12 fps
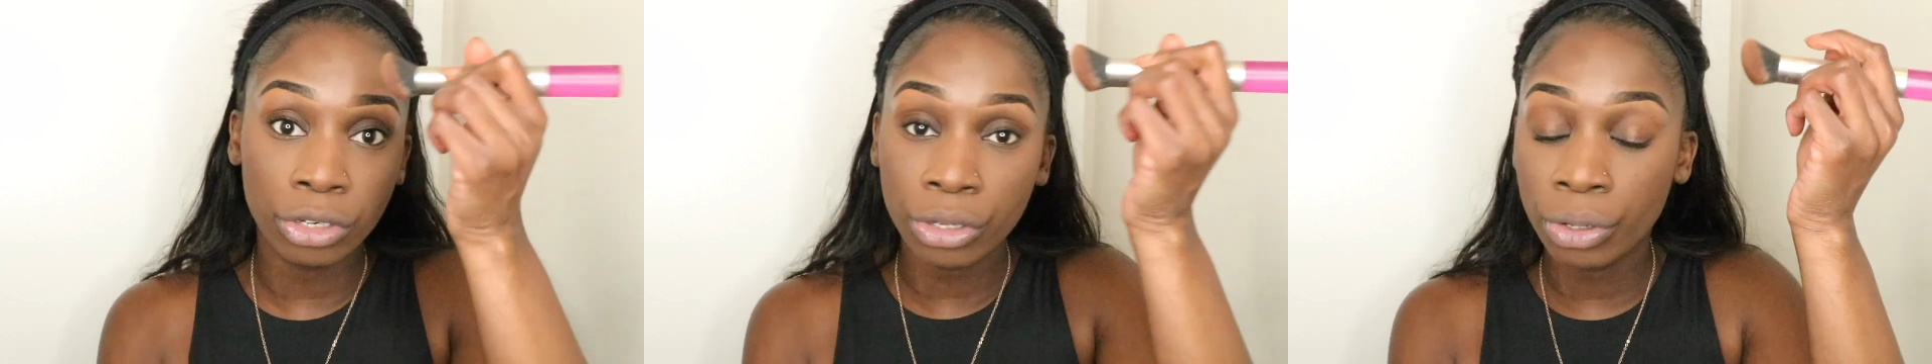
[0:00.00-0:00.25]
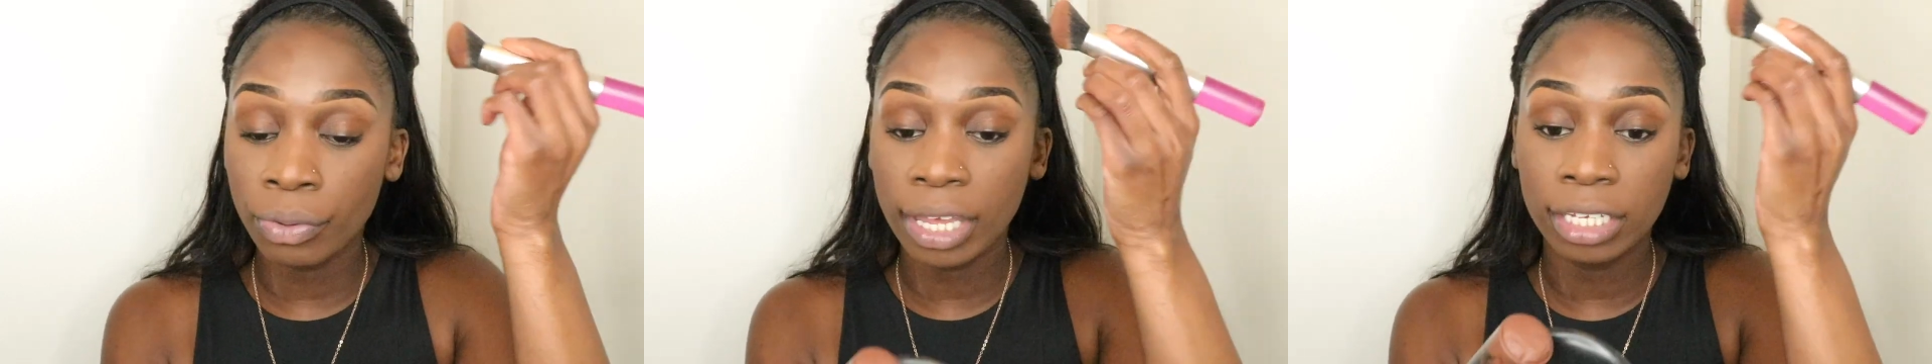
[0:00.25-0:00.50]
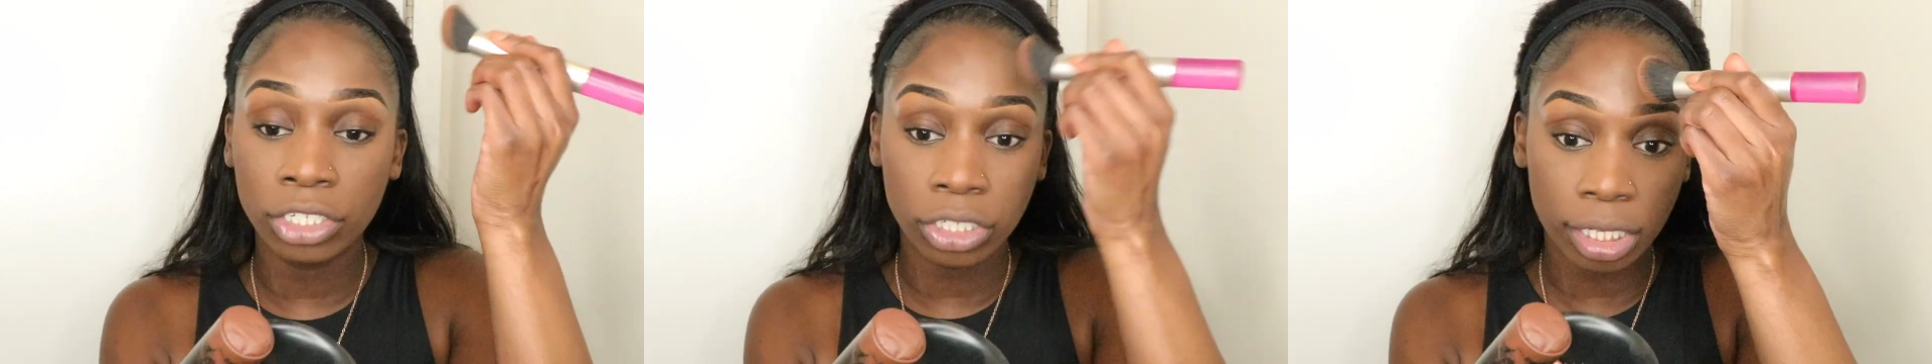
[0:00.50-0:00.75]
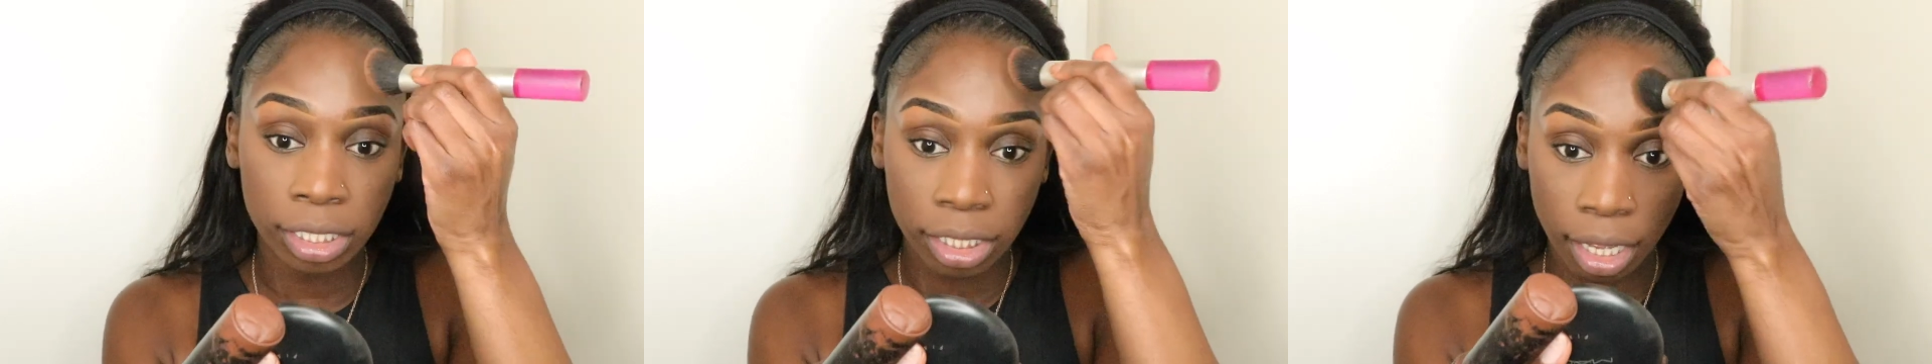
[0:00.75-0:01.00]
do in
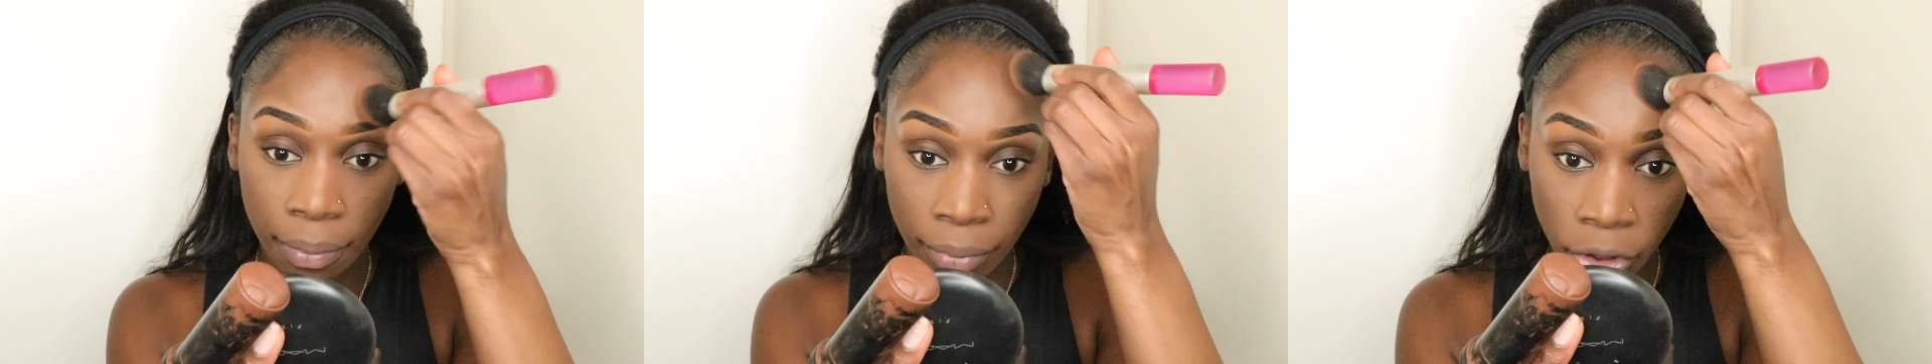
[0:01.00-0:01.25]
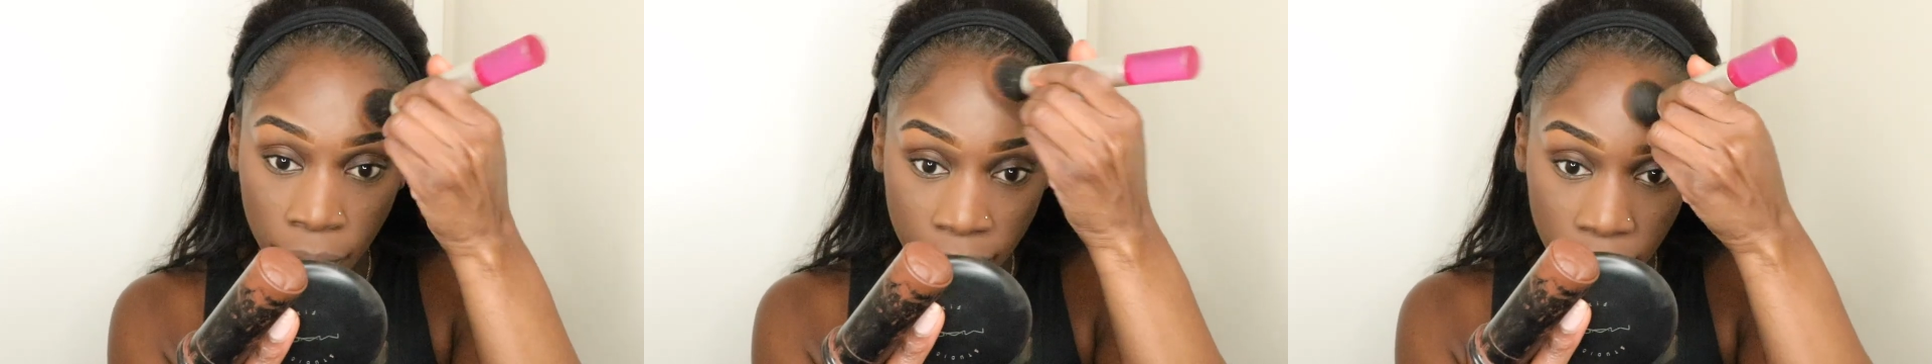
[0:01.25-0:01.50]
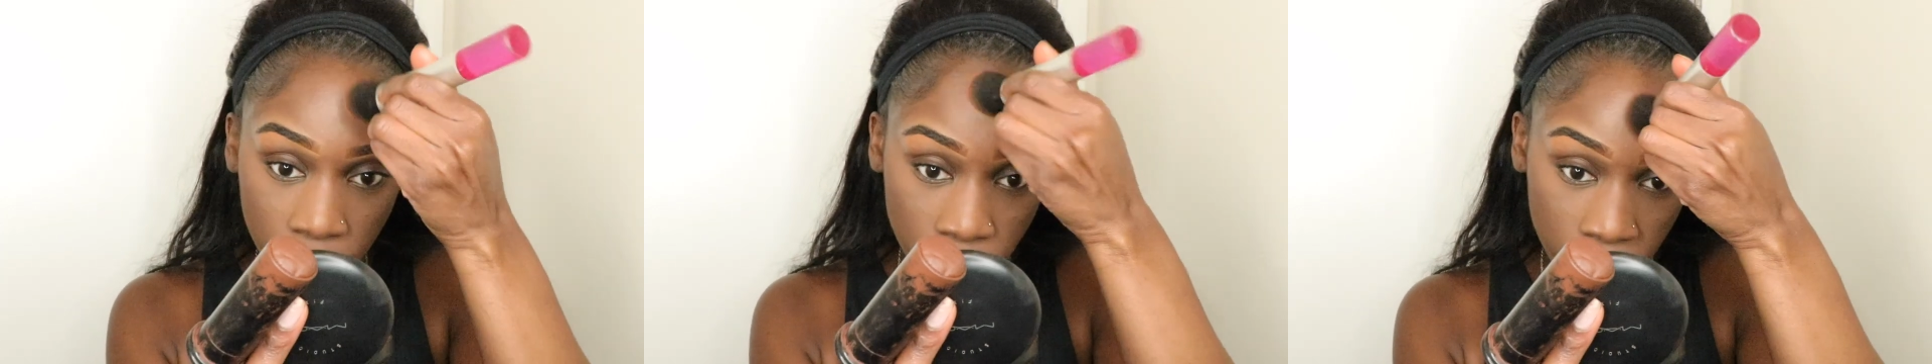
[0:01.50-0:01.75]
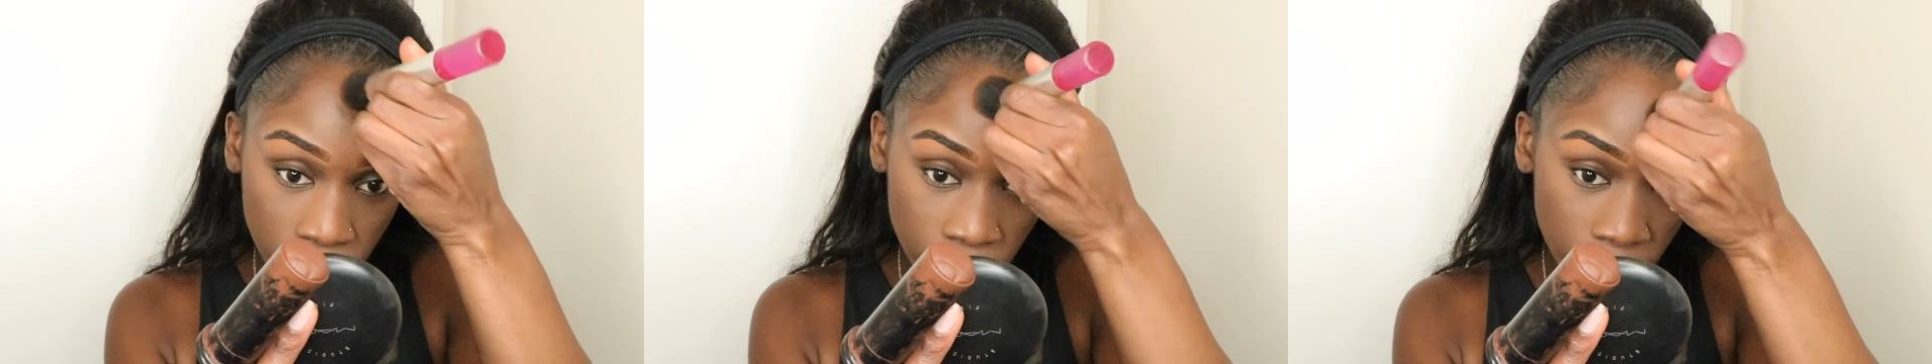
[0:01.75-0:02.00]
just a moment.